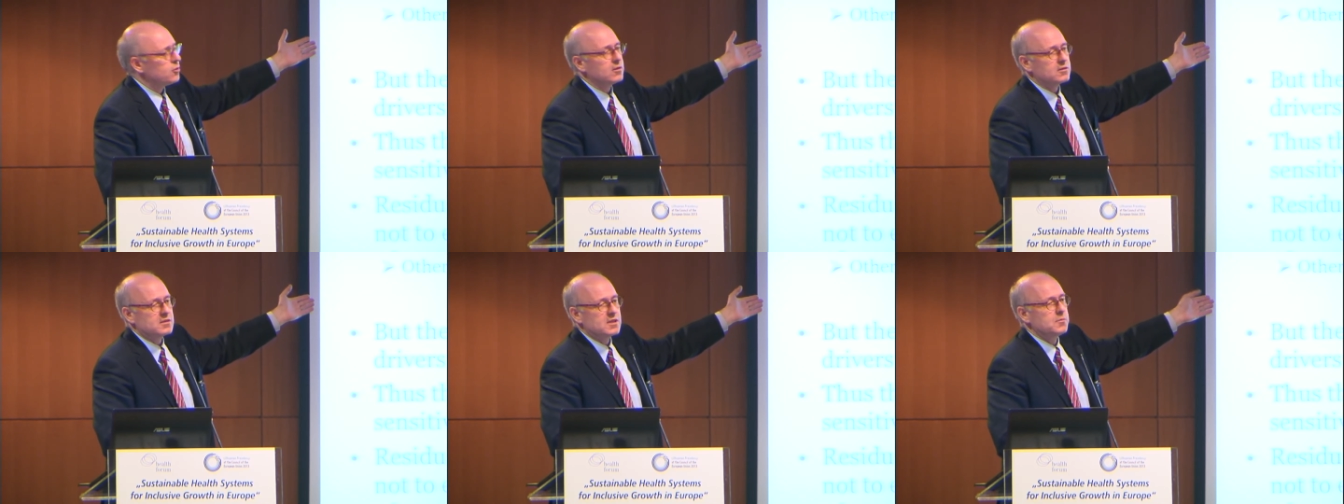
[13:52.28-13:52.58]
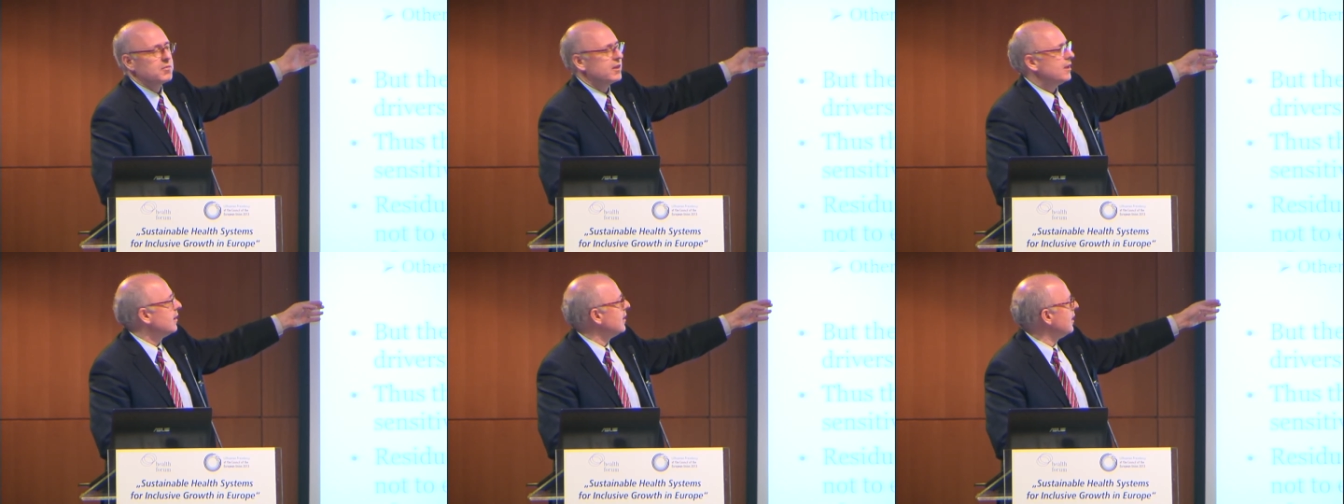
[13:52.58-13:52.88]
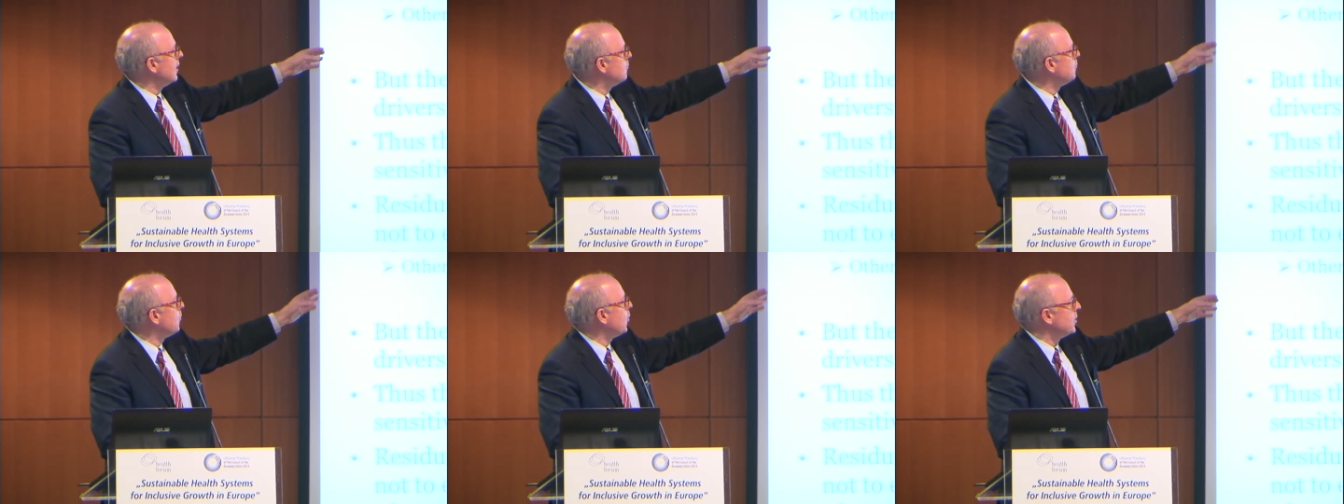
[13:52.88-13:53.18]
something
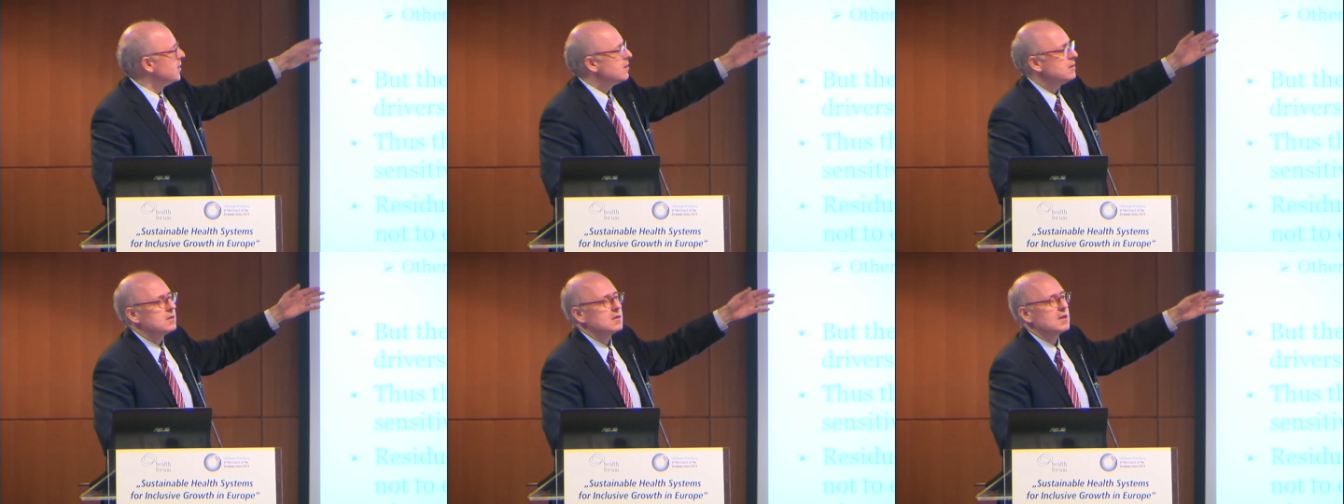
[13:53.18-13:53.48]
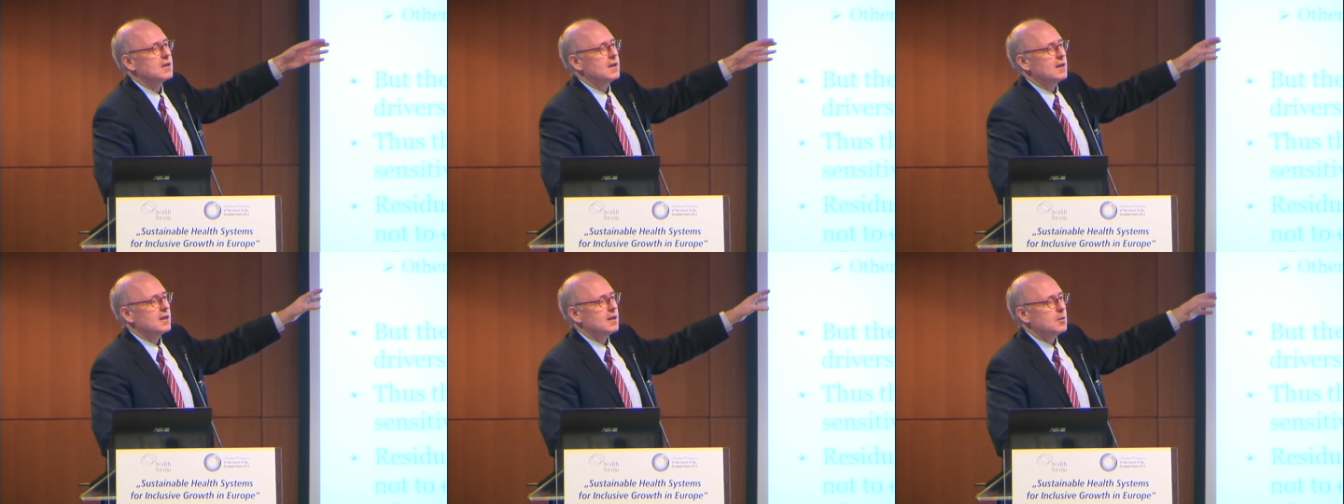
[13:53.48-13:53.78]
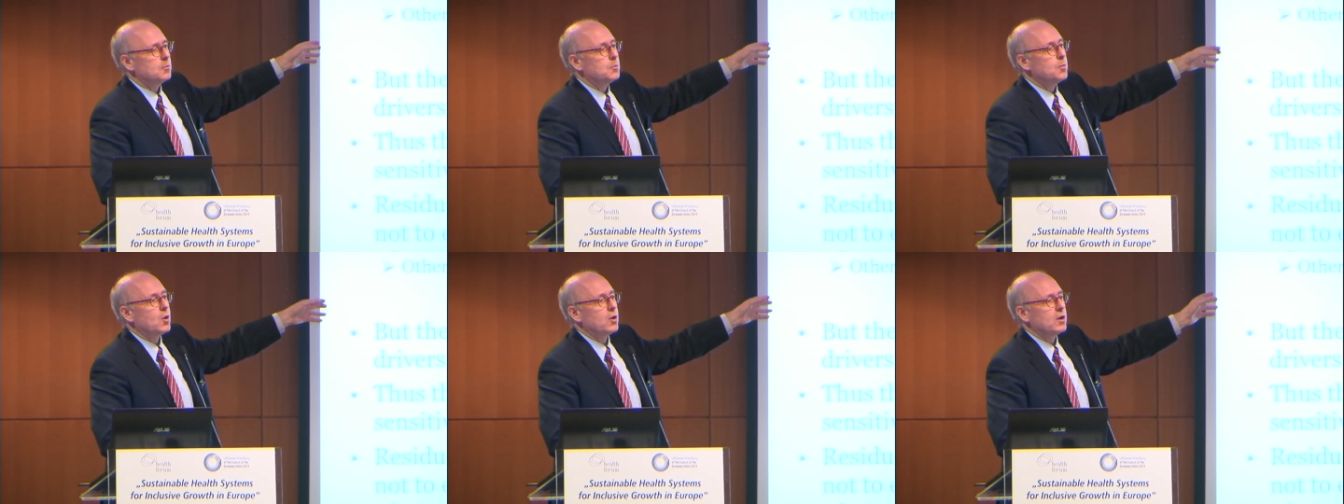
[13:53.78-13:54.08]
like
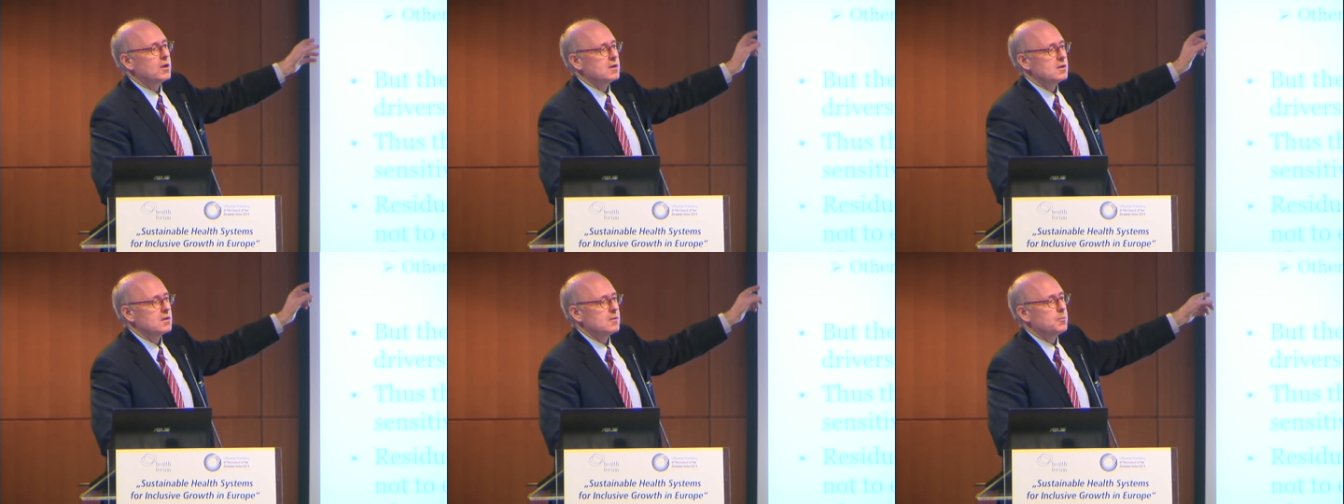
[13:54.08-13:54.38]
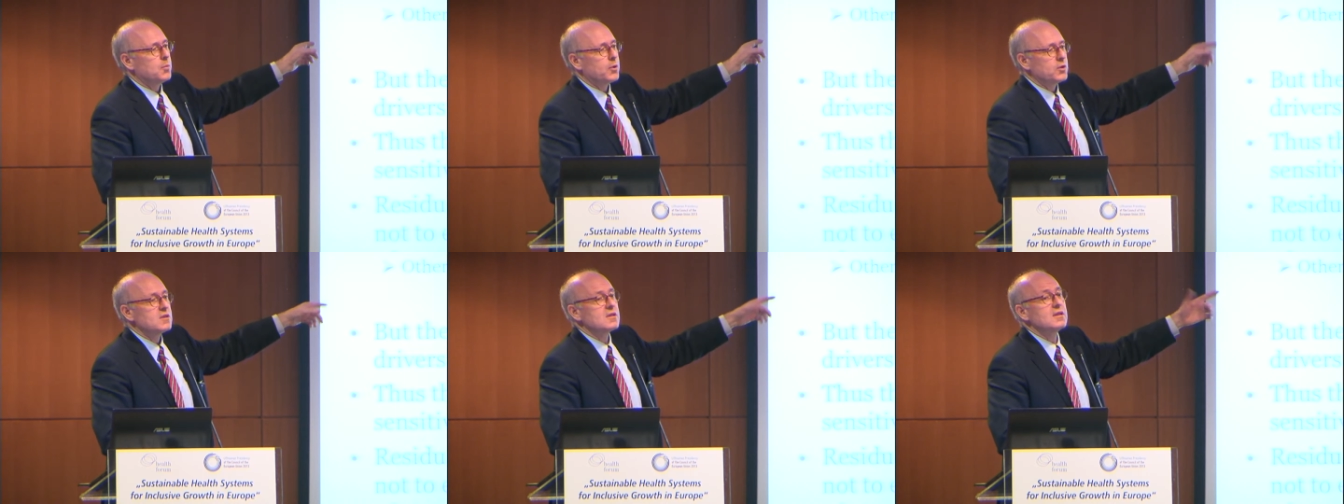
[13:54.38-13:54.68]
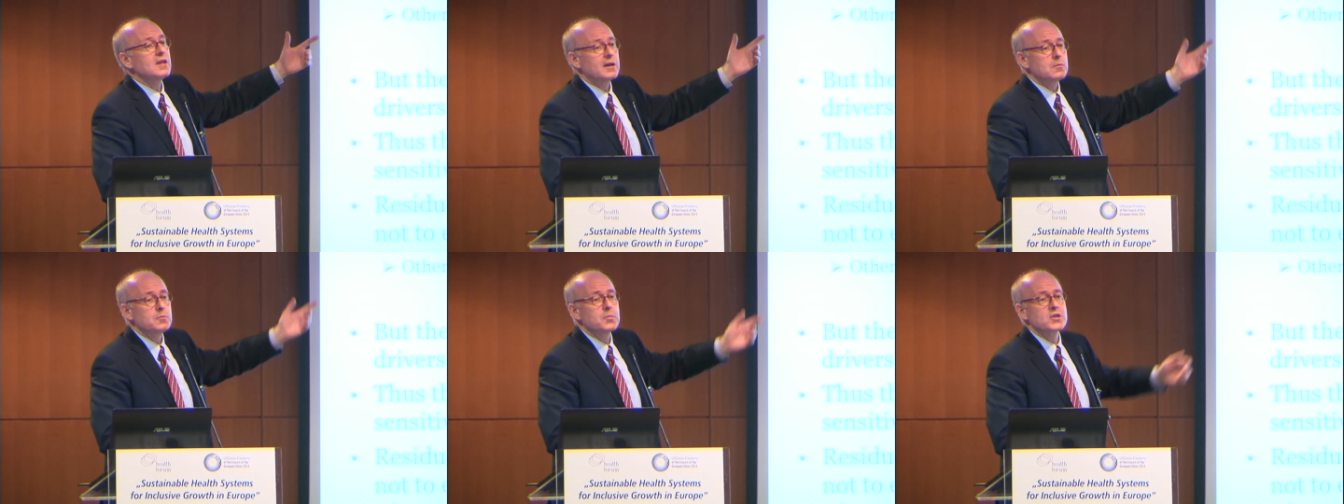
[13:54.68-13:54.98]

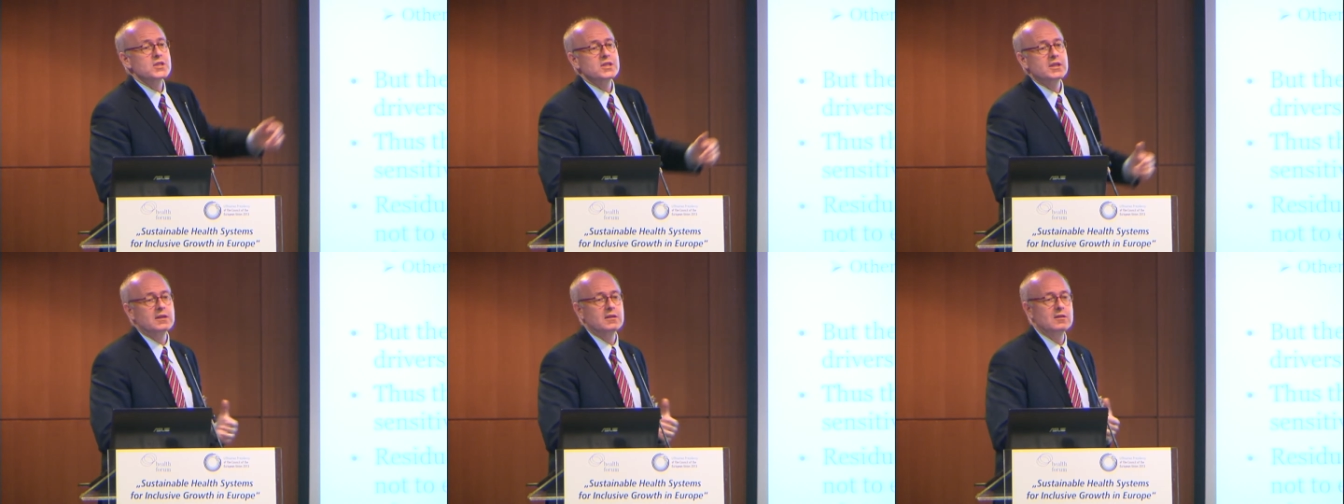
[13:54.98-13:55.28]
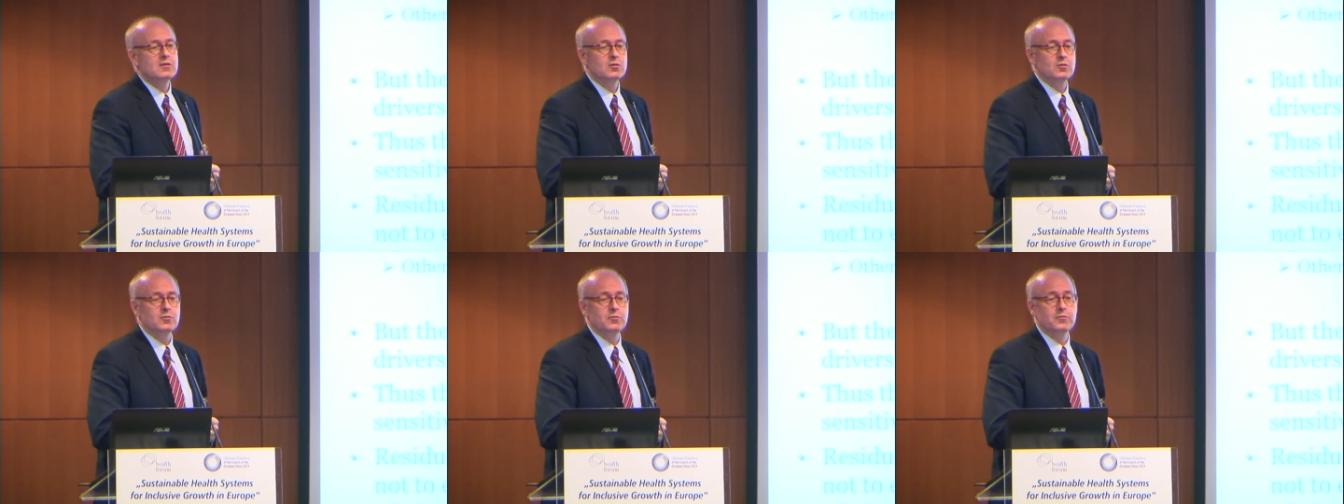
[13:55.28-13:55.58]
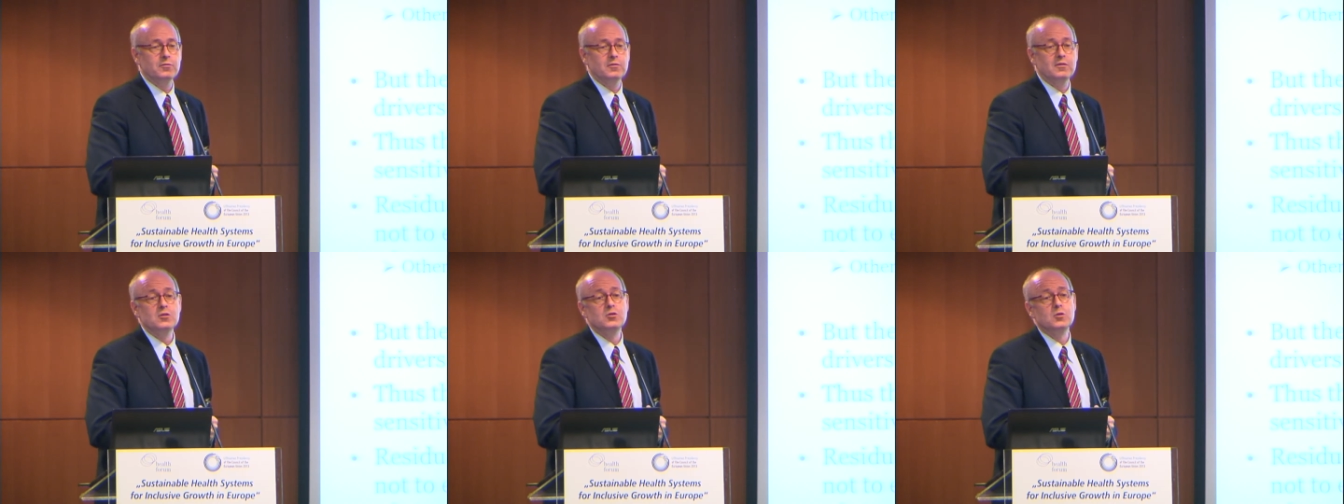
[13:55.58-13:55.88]
0.9% of
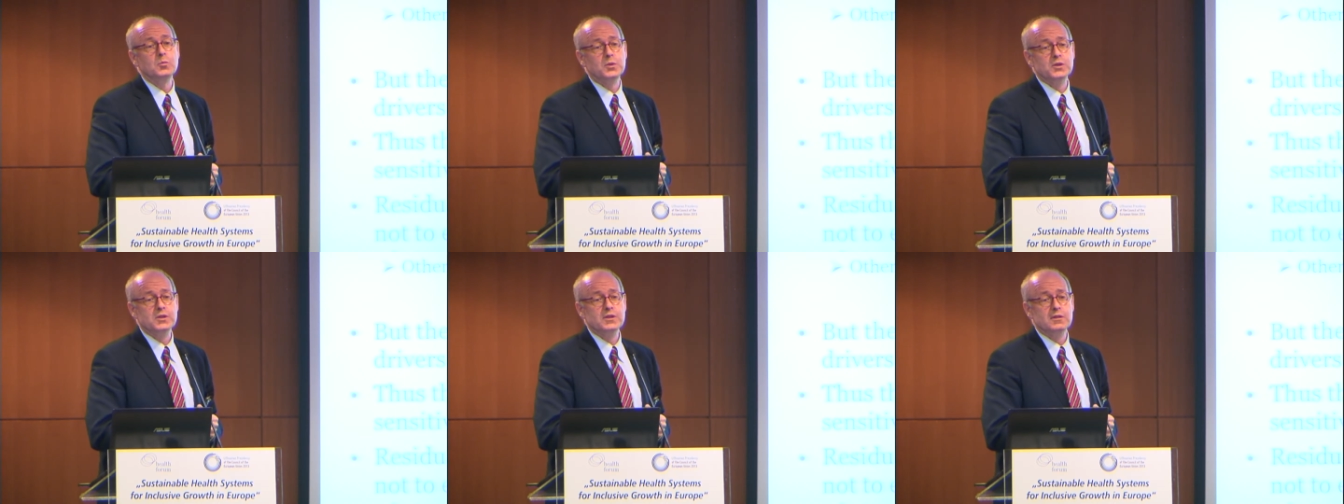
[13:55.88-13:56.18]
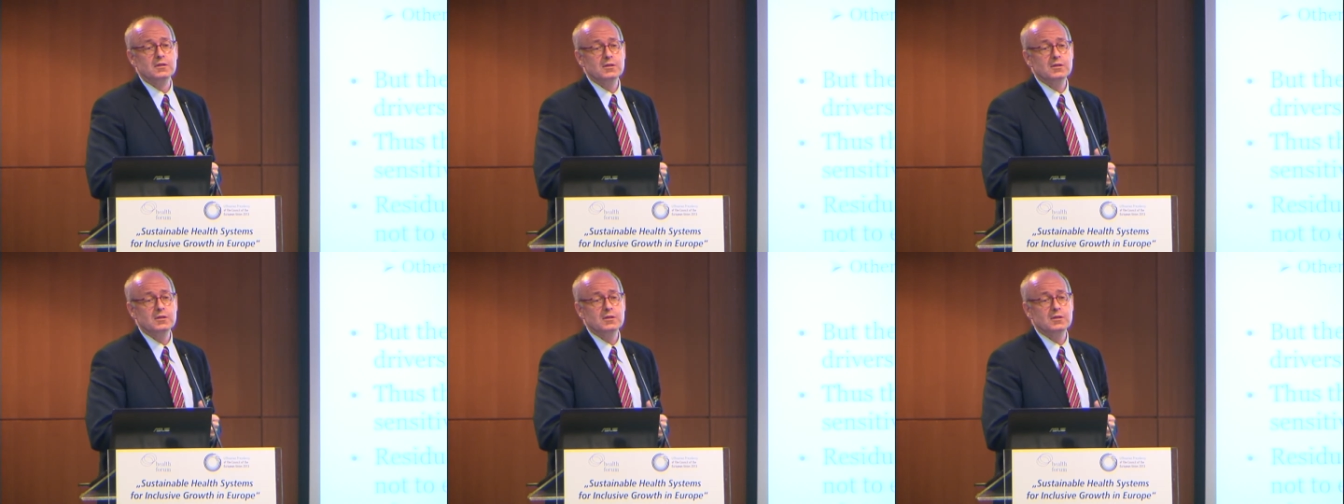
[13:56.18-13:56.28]
this 2%.